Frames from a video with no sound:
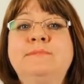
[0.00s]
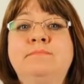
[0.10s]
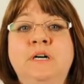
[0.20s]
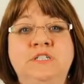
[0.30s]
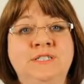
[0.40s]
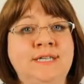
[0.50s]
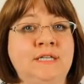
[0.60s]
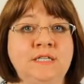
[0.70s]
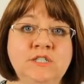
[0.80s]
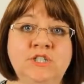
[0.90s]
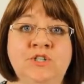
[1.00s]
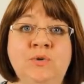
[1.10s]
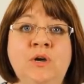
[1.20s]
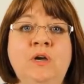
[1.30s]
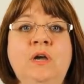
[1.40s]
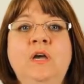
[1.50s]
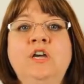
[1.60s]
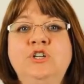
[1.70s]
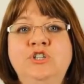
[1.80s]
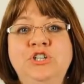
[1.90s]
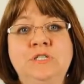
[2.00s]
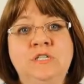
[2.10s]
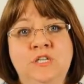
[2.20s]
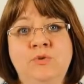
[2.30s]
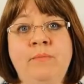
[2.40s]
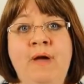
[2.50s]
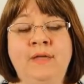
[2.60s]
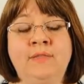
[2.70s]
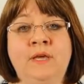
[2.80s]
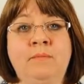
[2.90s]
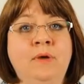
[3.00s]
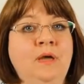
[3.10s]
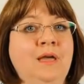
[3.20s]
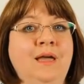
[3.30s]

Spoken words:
as much as they need to. You just need to remind them,